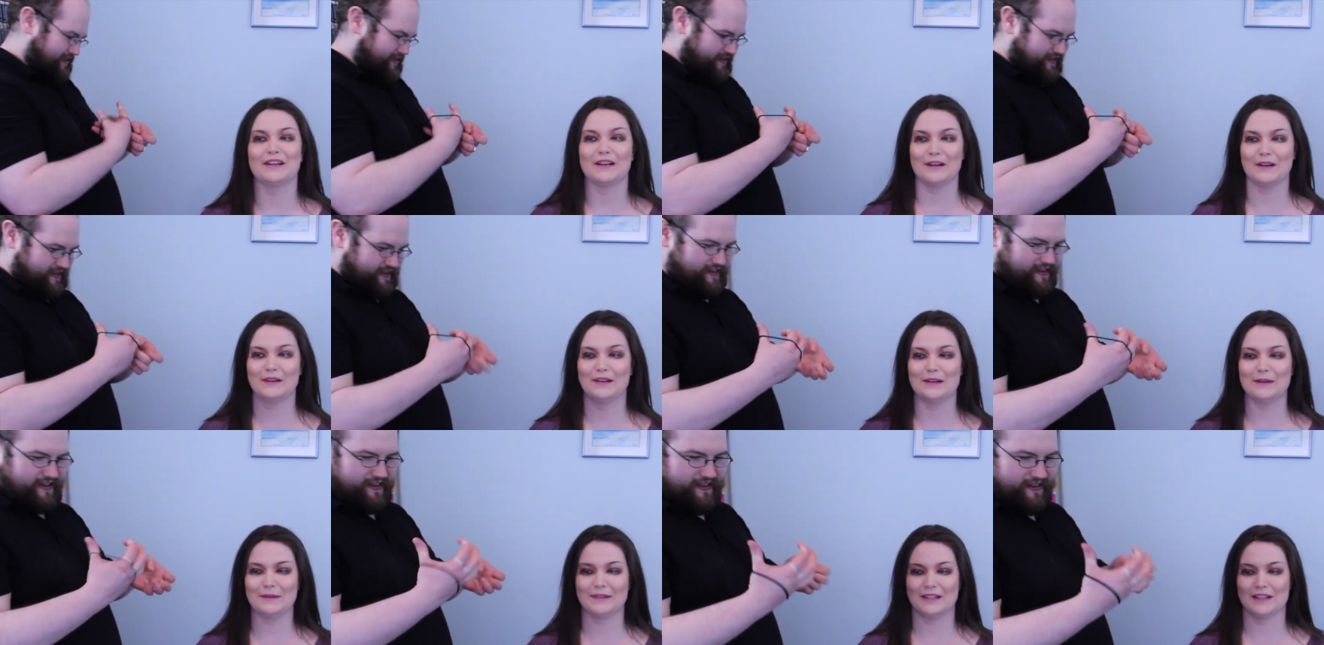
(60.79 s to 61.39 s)
Speaker 1: we go,
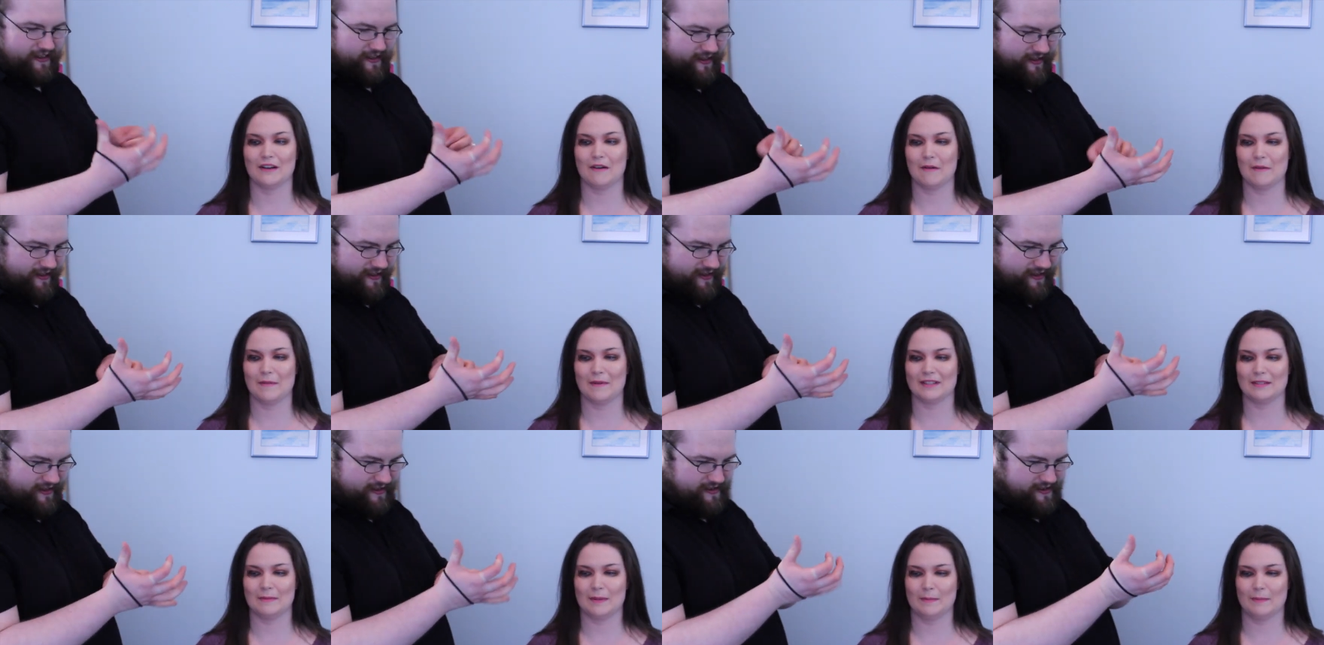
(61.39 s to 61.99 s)
here we go. I'm
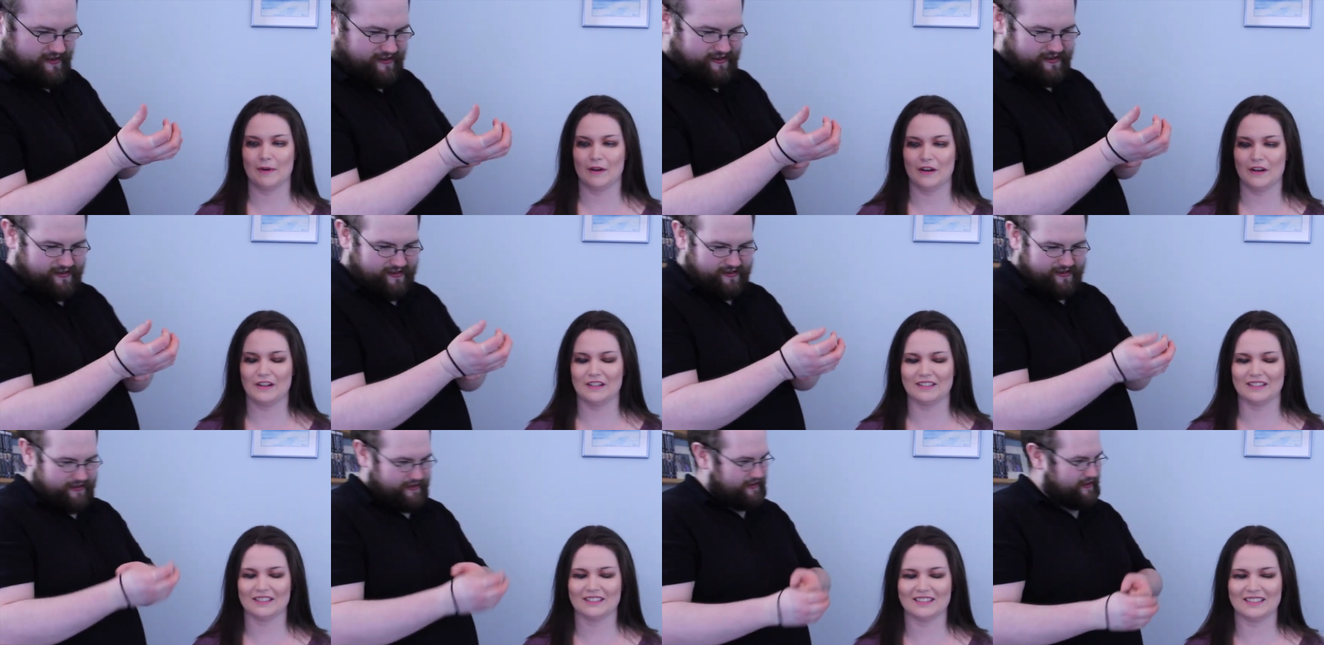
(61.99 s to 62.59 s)
about to be
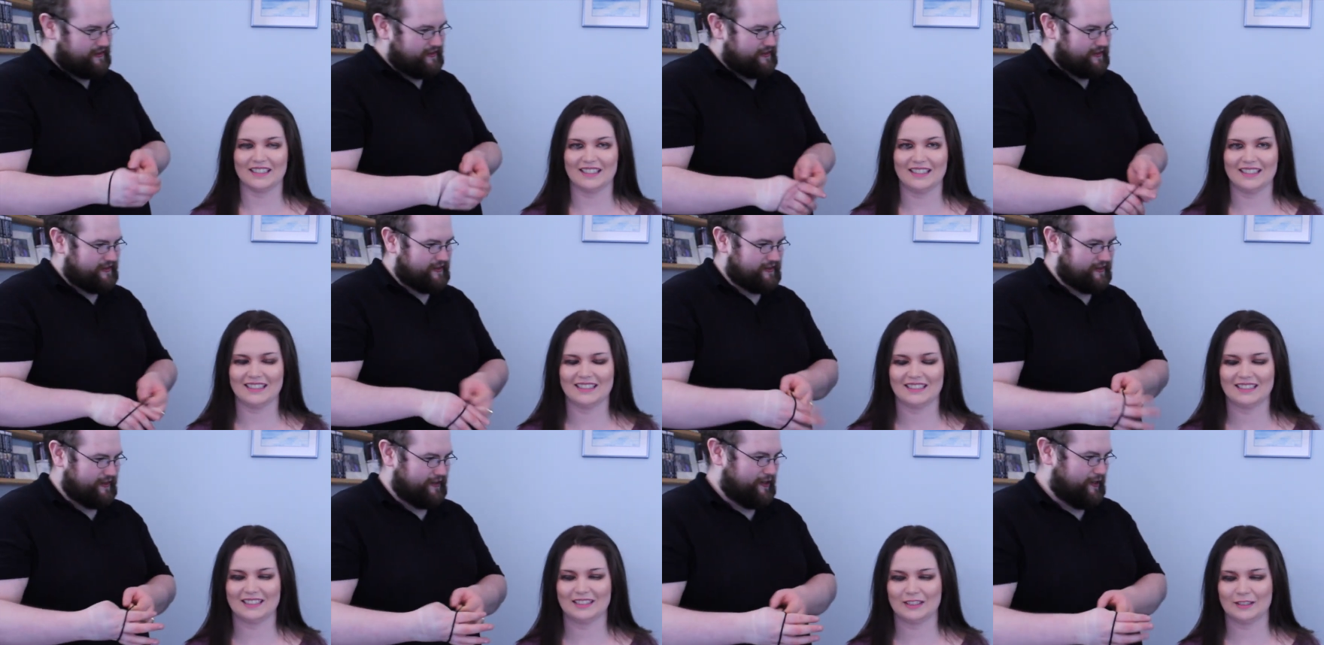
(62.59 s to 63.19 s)
bald, aren't I?
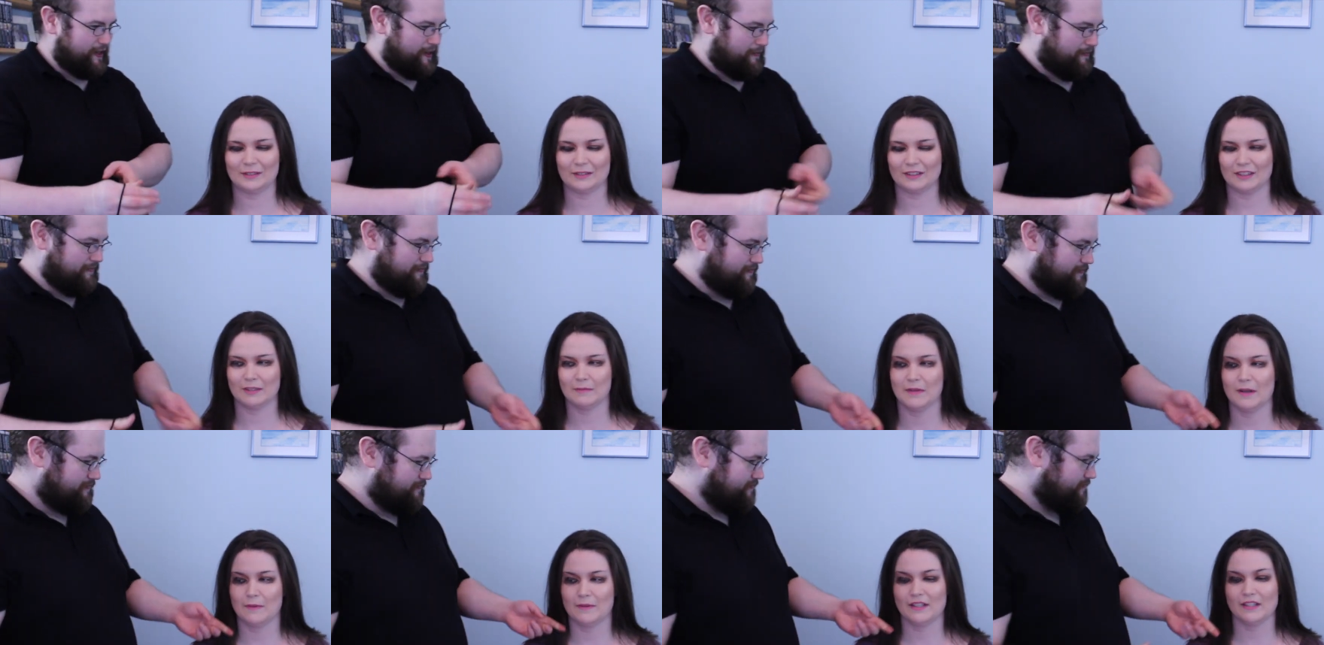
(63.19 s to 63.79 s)
Yep. You
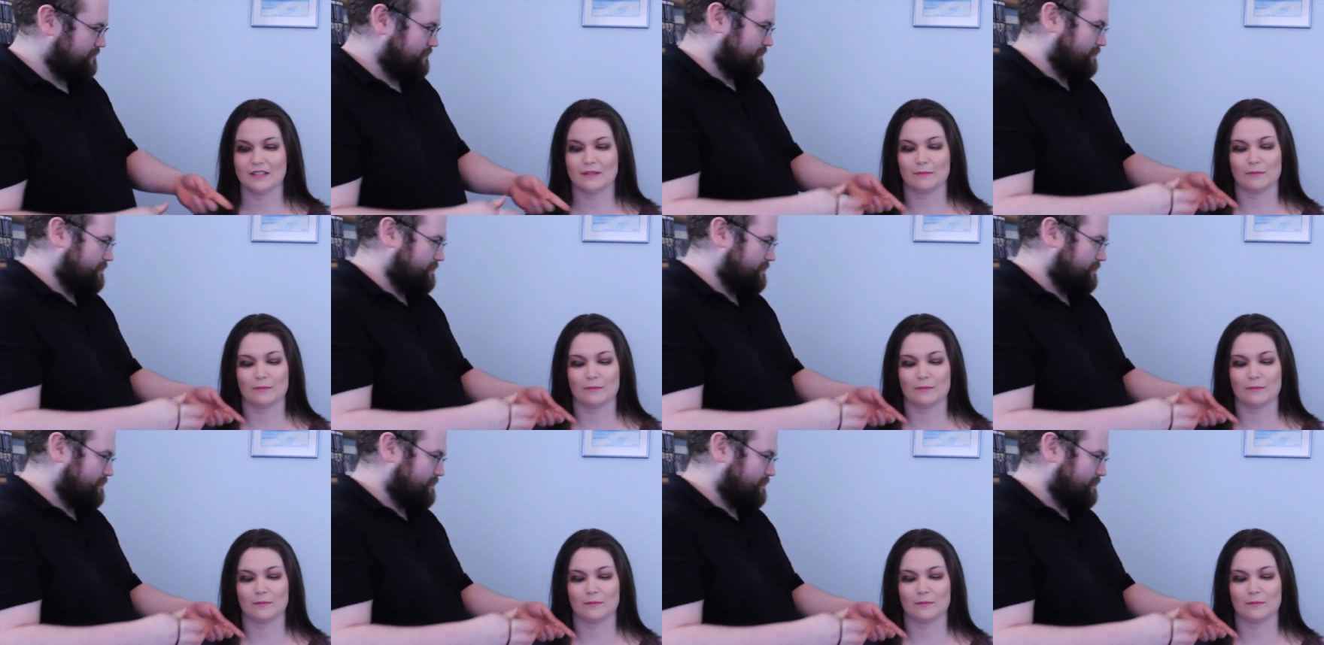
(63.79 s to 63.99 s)
might want to